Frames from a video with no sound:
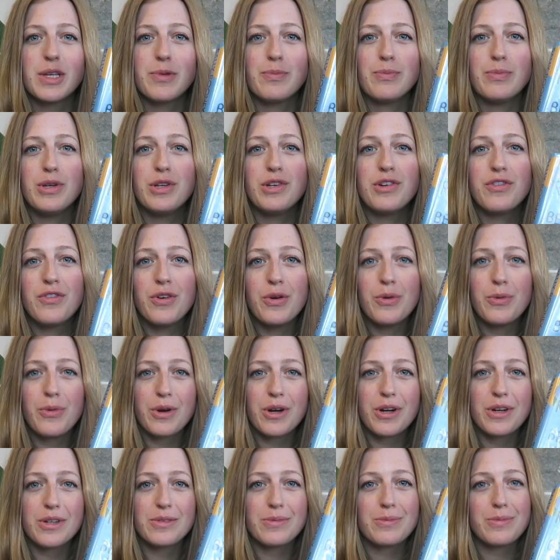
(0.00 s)
Beautiful
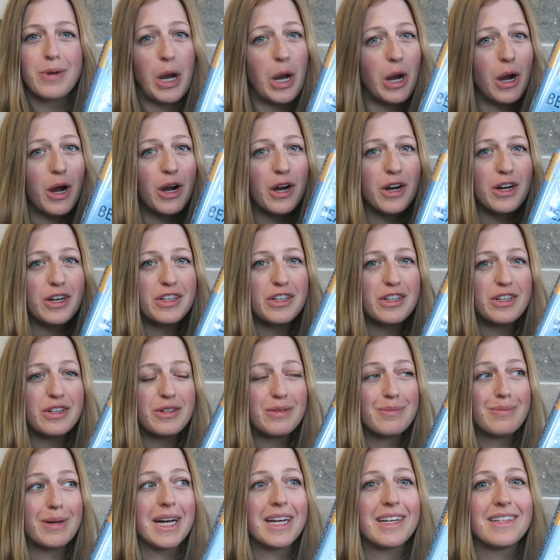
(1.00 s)
World, Where Are
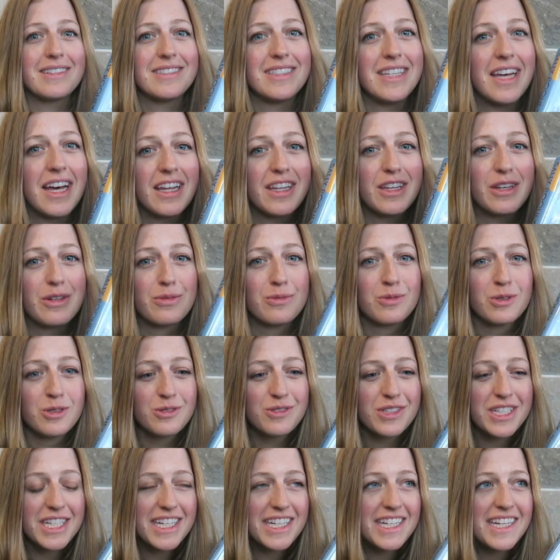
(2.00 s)
You by Sally
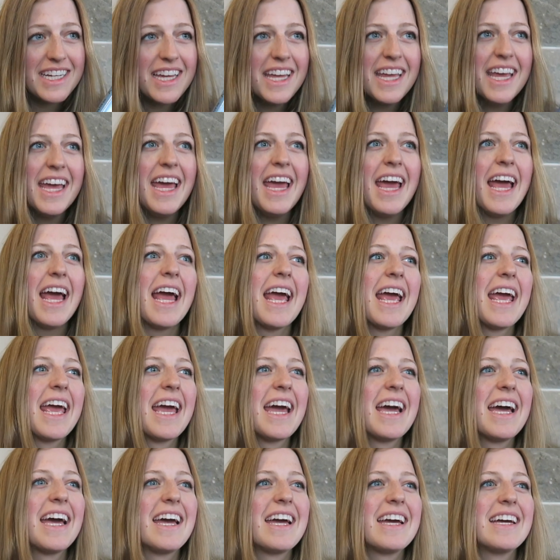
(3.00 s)
Rooney,
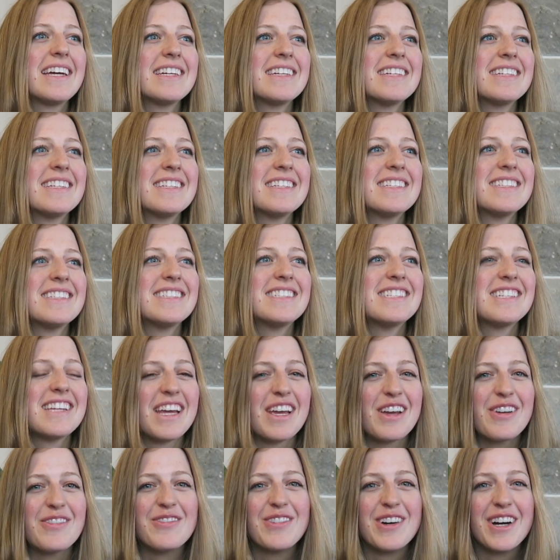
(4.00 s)
and
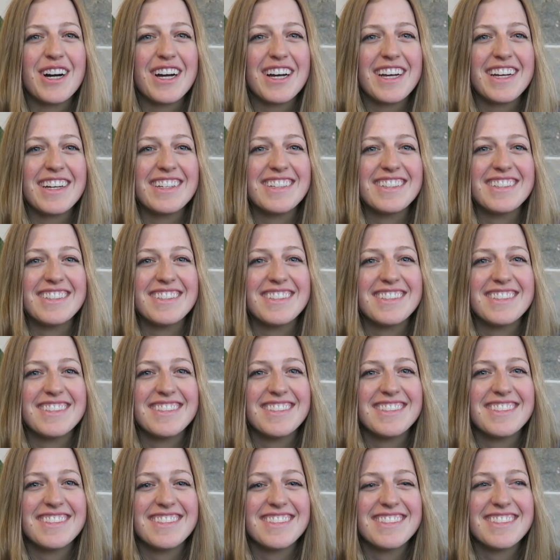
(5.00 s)
it was,
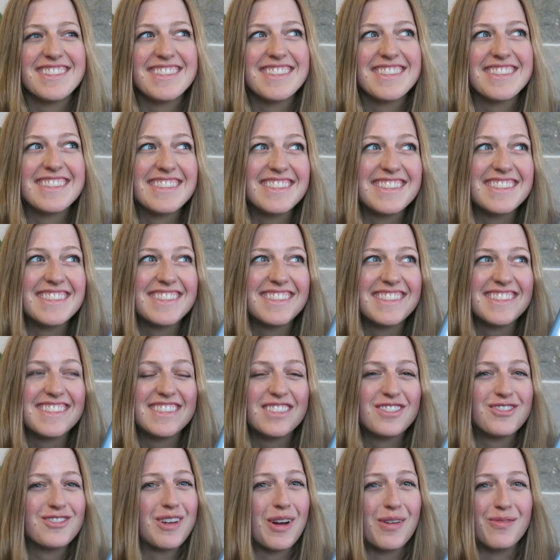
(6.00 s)

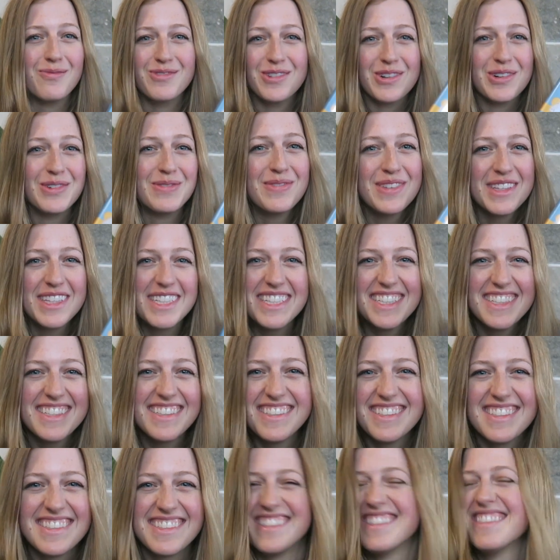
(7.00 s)
drum roll
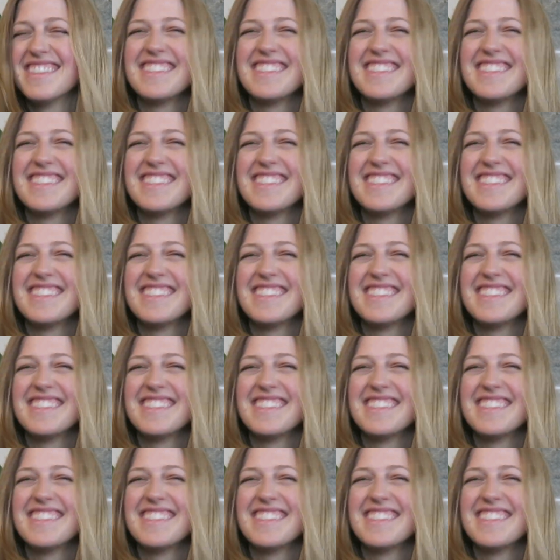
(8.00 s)
please,